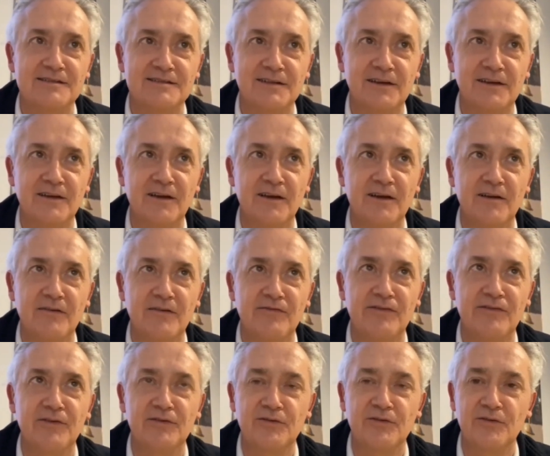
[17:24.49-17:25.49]
a
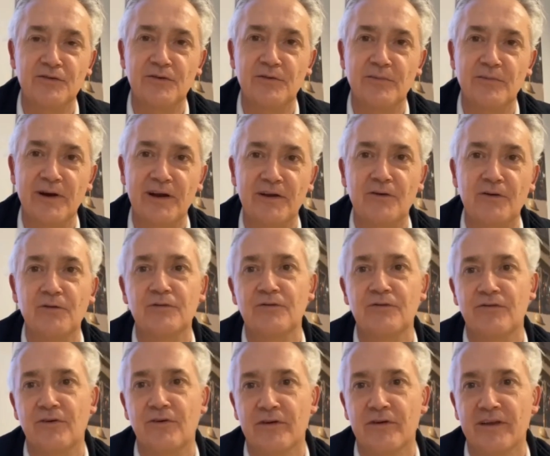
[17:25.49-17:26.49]
future very good
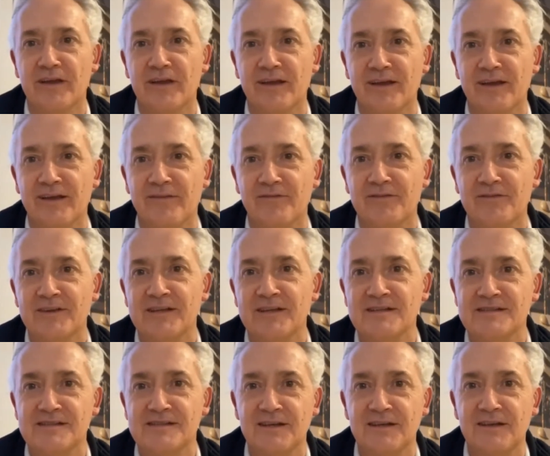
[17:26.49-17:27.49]
for
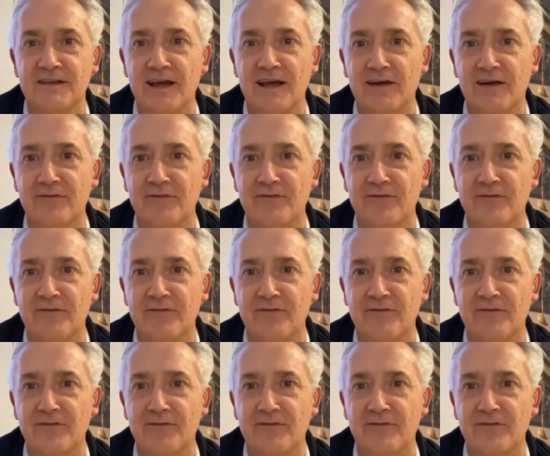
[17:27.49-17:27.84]
this idea.